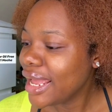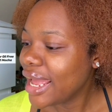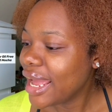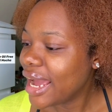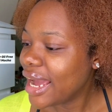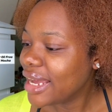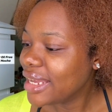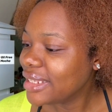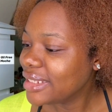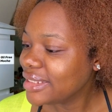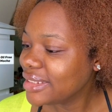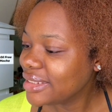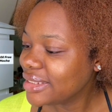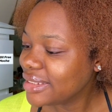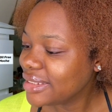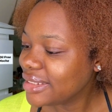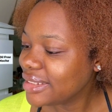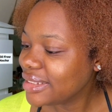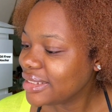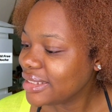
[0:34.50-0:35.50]
And
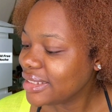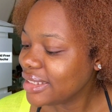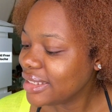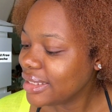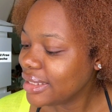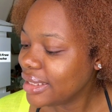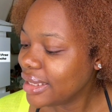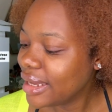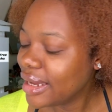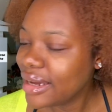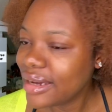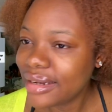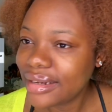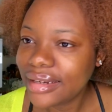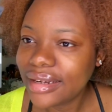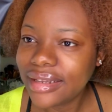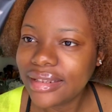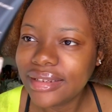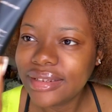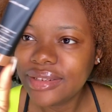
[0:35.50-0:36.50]
yeah,
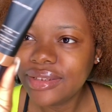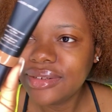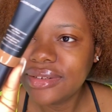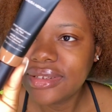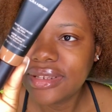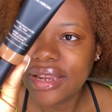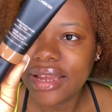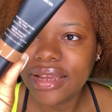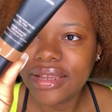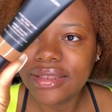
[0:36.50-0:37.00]
and it looks like